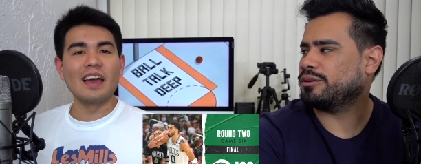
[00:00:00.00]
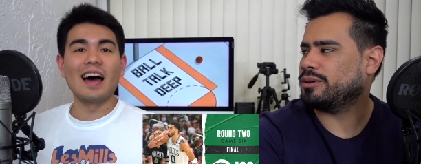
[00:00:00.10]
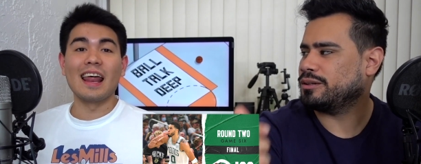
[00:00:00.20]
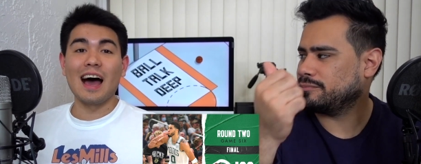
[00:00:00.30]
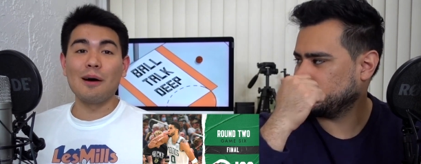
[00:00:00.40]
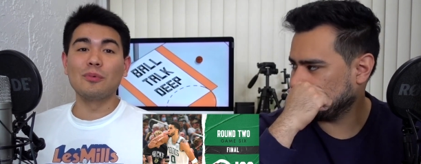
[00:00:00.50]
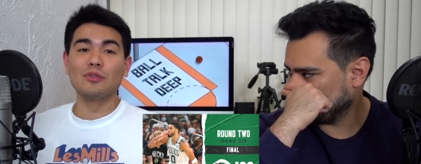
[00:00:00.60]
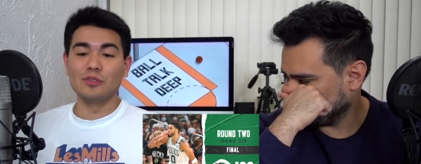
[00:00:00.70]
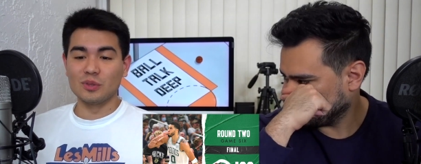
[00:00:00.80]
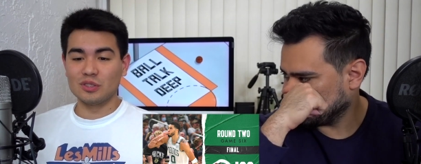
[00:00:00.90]
Speaker 1: yeah, about. Yeah, that
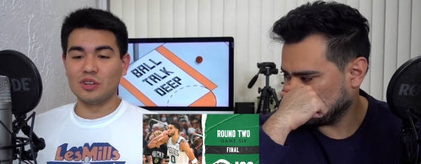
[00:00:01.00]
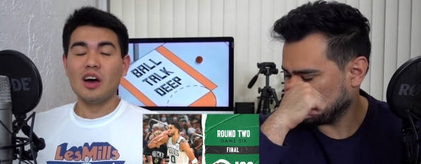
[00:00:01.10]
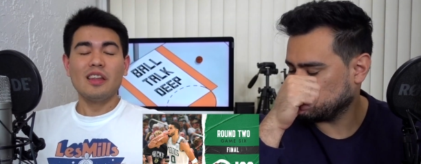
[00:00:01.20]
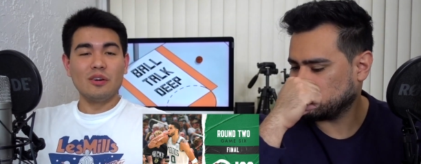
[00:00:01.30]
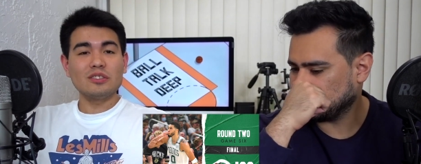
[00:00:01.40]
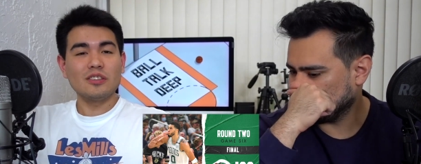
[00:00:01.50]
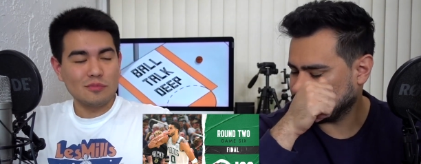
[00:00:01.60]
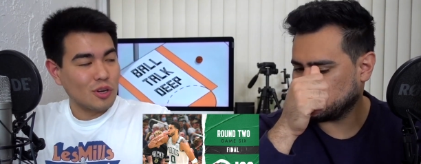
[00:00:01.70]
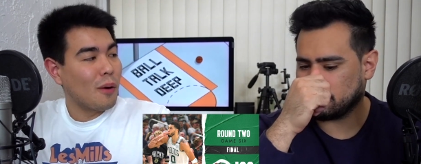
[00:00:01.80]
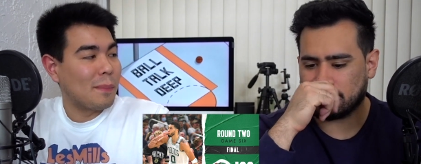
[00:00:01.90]
movie was. there were
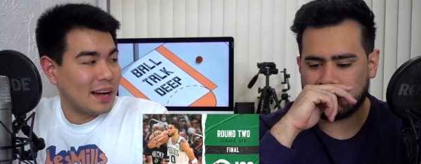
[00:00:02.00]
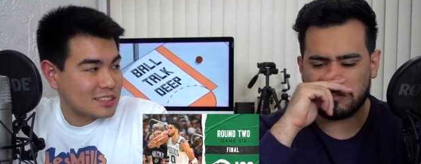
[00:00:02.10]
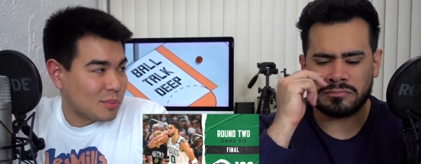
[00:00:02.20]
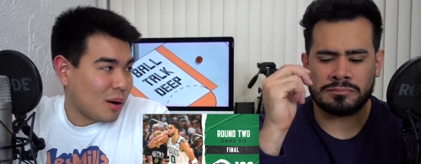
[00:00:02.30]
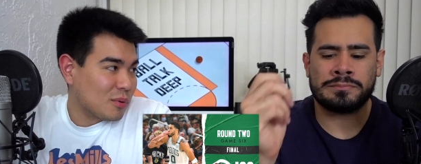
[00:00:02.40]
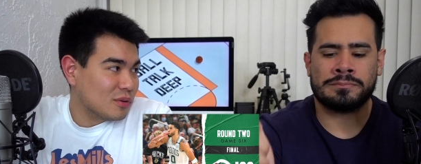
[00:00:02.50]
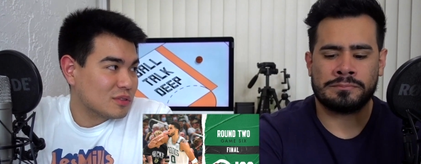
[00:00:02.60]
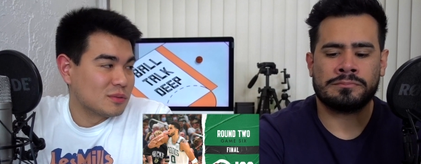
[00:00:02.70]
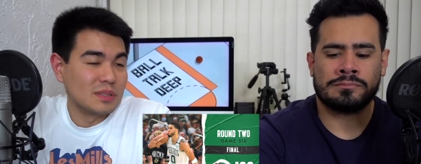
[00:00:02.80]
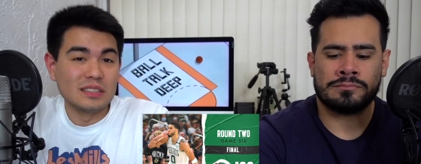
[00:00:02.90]
some dope basketball
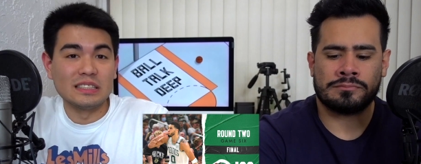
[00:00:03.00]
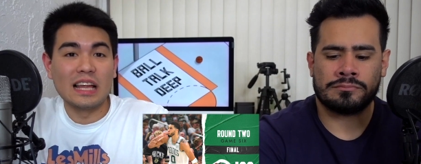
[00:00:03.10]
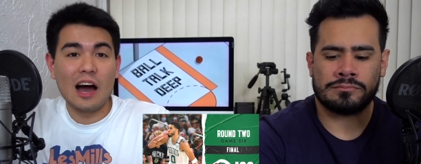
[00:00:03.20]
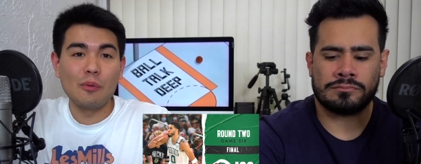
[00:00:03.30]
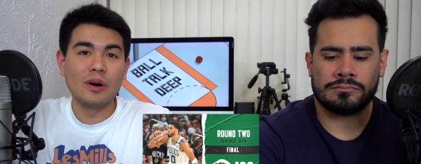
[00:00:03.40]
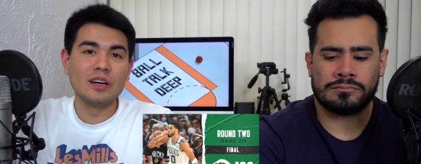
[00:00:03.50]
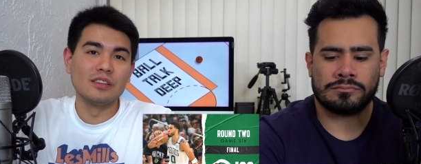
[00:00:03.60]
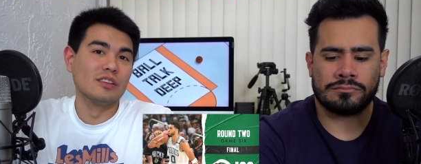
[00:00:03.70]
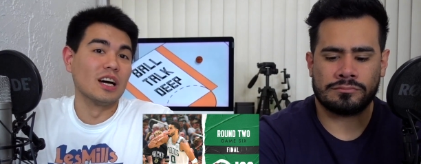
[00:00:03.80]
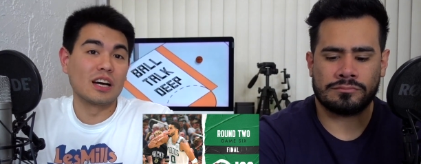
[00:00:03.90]
movies from Disney. That
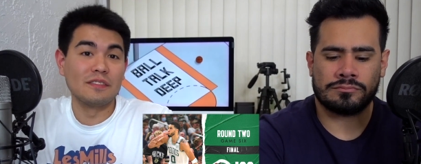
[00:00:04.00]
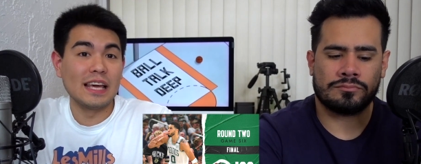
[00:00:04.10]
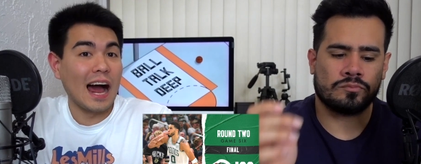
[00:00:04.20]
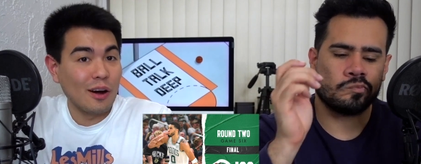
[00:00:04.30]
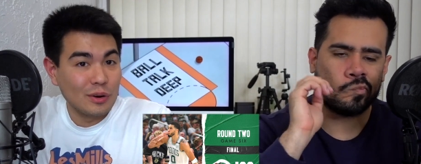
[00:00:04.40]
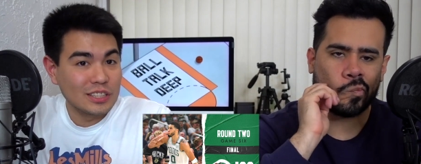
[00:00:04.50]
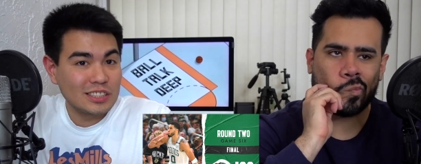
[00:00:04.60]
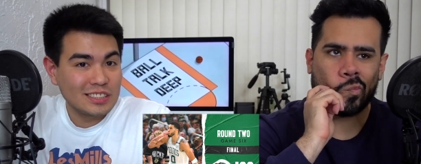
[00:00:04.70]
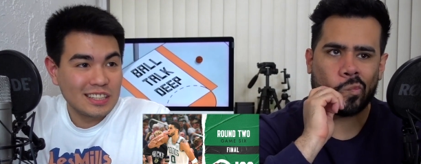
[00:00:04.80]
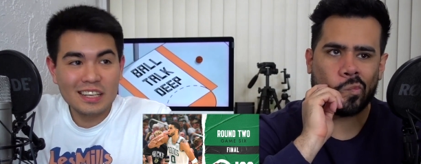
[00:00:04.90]
one, Luck of the
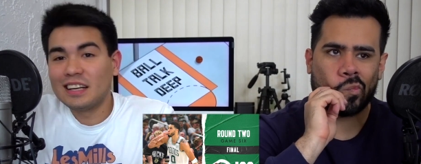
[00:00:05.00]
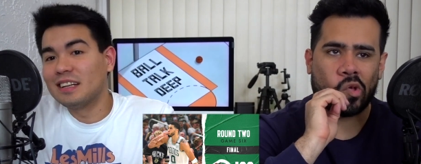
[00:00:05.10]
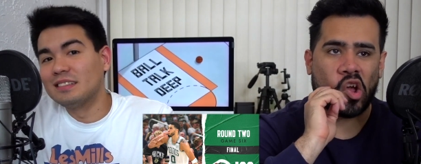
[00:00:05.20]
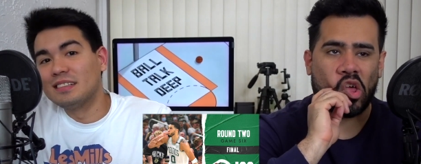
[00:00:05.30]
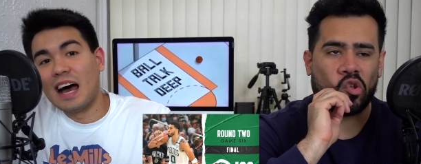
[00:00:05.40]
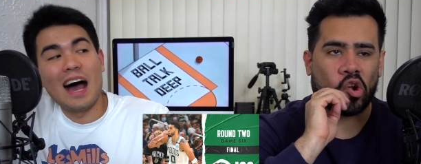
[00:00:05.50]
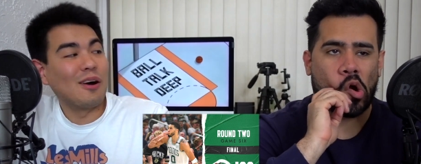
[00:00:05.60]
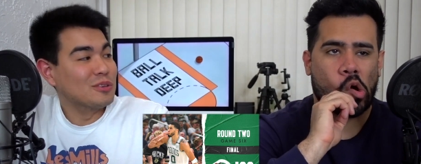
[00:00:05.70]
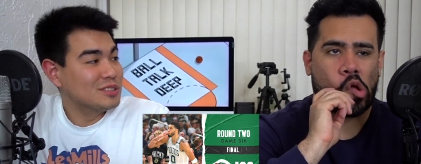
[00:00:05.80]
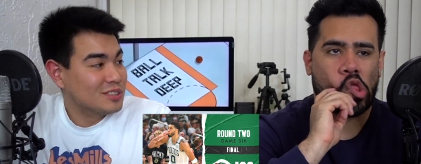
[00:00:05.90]
Irish. Yeah, that,
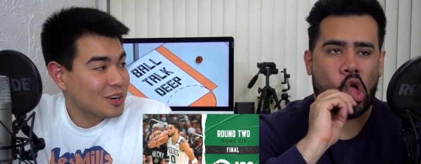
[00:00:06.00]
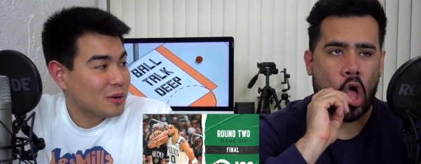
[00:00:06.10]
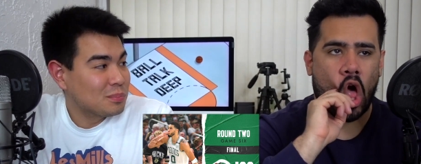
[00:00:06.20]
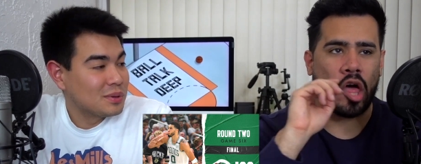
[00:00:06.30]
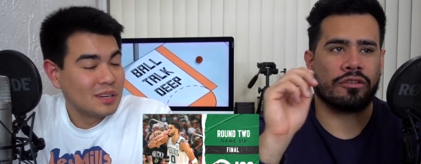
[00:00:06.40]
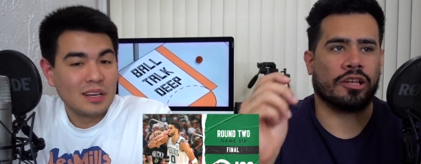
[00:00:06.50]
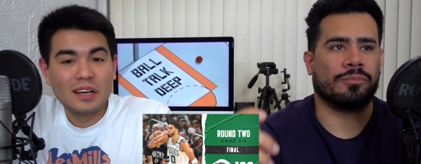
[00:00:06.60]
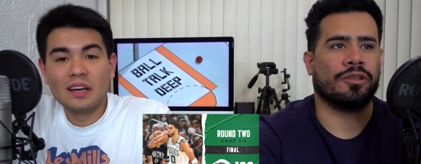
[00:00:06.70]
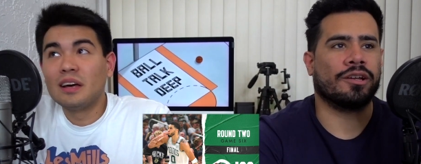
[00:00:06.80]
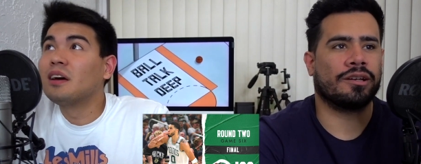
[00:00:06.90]
that was, was,
Speaker 2: dope. I
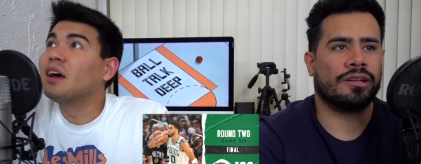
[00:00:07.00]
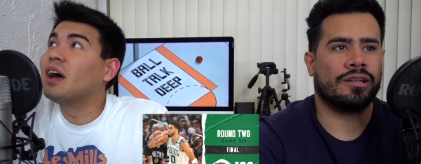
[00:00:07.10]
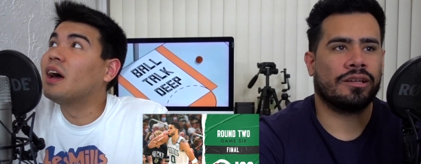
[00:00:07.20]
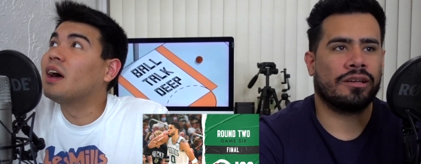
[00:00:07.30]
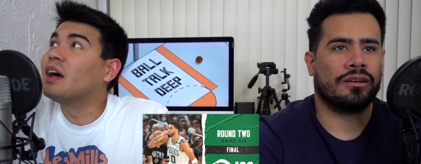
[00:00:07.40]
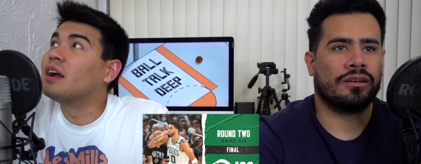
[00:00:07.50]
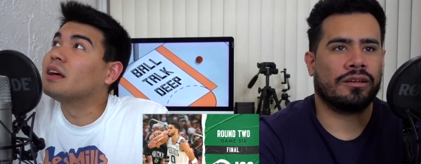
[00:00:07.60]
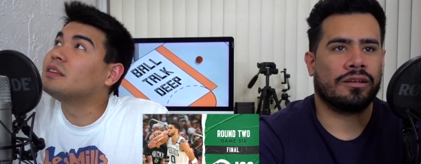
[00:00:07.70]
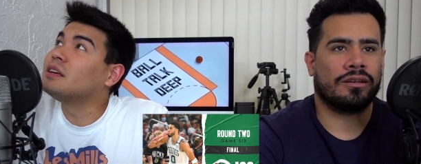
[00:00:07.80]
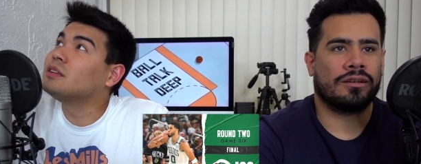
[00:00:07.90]
slept on.
Speaker 1: And
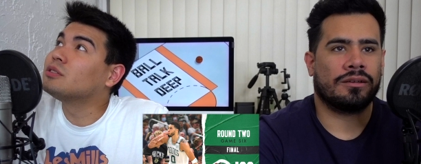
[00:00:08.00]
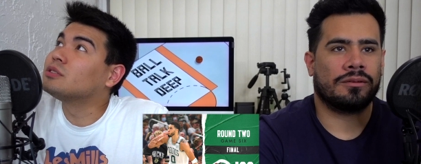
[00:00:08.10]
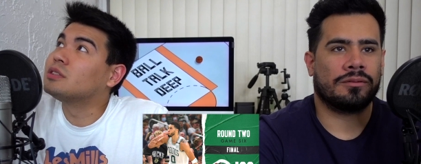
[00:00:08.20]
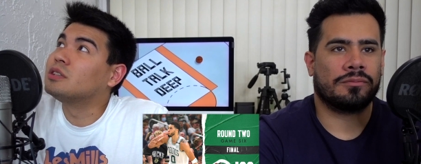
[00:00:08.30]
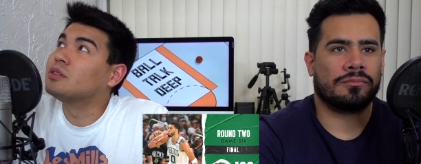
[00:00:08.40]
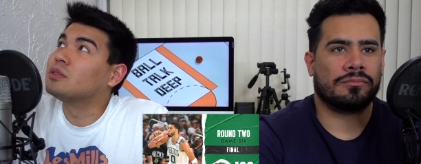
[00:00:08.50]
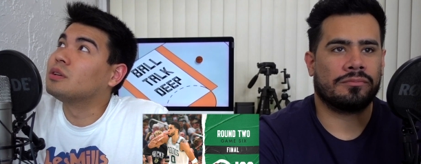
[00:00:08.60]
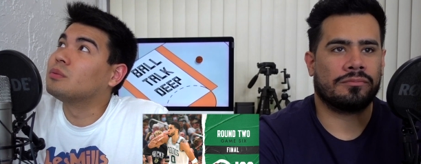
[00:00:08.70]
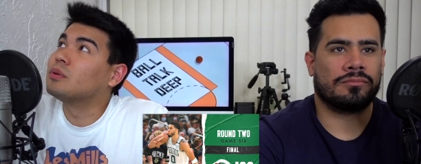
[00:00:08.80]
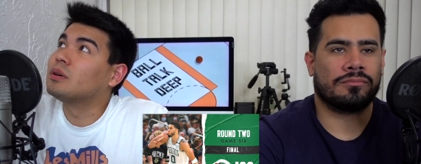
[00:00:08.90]
I think those are the
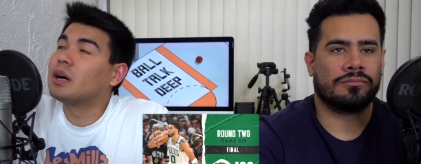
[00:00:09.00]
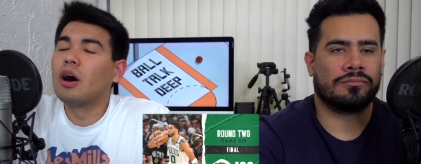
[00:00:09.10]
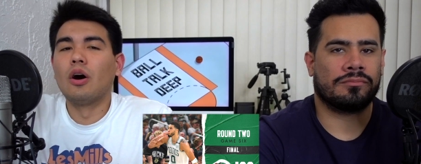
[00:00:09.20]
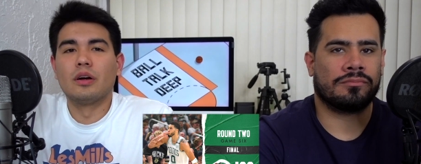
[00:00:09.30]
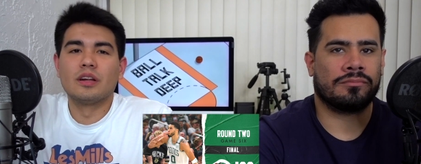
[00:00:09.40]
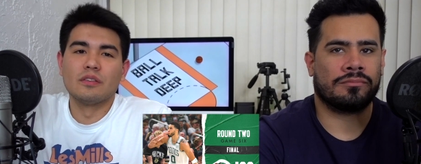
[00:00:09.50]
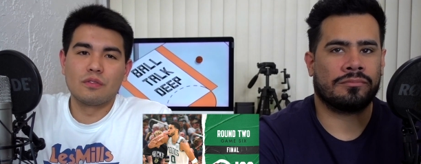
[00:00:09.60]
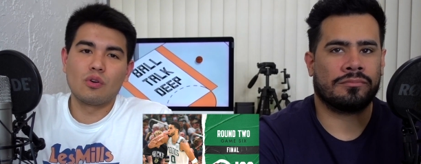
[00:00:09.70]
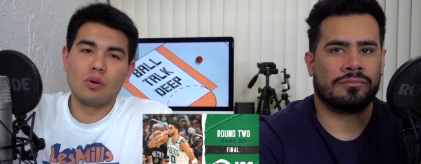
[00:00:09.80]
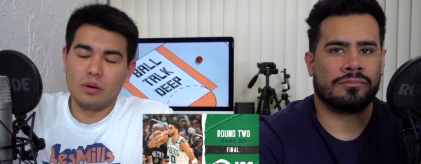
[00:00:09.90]
only. Oh, and then of
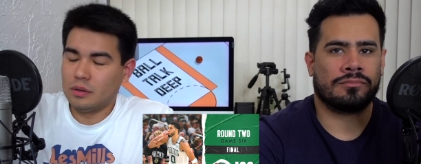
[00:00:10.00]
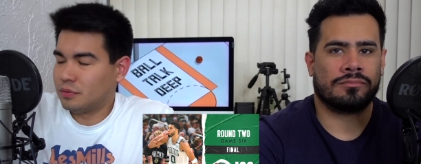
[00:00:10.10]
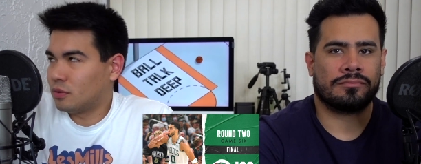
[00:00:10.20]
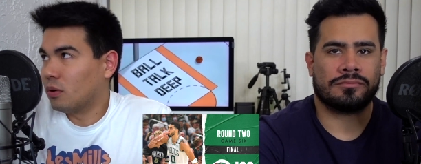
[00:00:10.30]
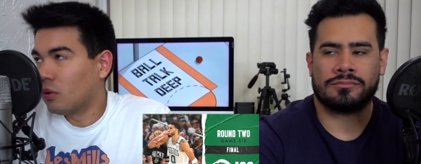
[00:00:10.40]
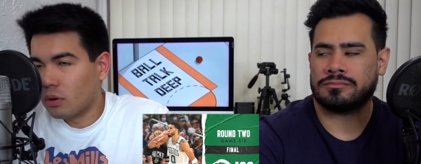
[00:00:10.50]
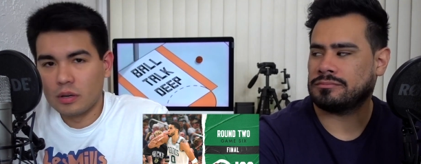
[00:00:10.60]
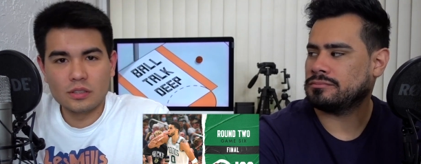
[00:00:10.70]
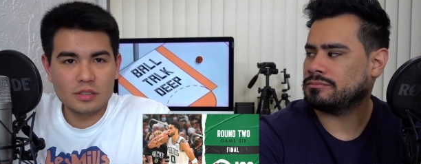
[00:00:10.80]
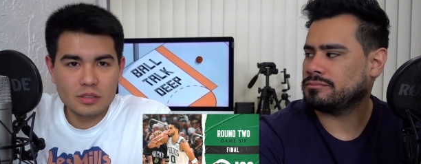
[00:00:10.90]
of
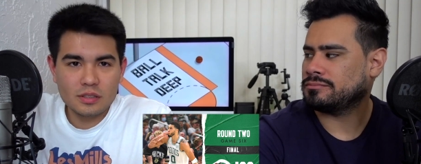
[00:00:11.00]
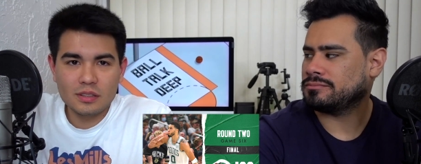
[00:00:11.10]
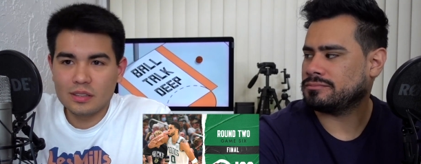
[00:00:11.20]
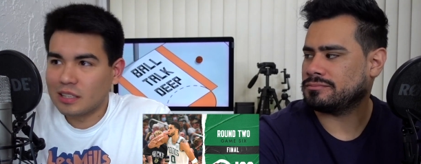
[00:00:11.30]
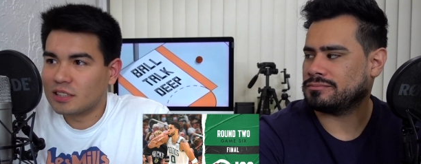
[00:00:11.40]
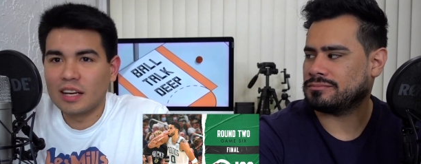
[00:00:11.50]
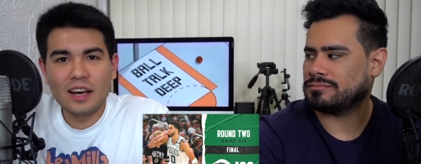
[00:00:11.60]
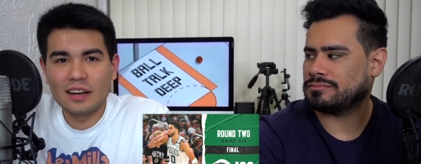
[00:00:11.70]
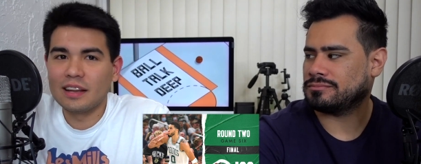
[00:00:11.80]
course, get your head in